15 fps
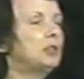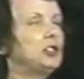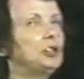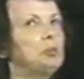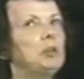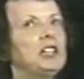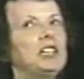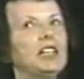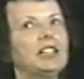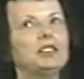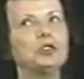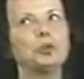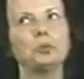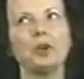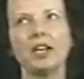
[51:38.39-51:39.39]
but you
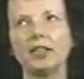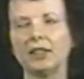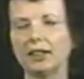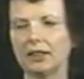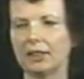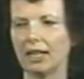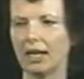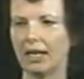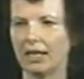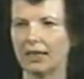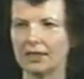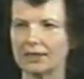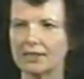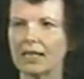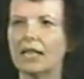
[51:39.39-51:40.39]
begin to
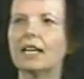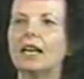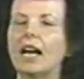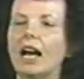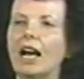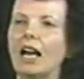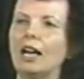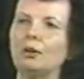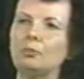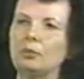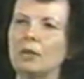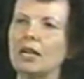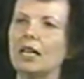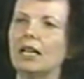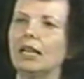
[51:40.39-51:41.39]
recognize how
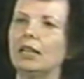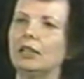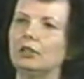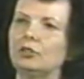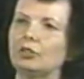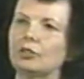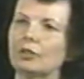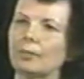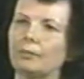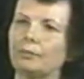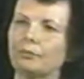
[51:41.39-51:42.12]
much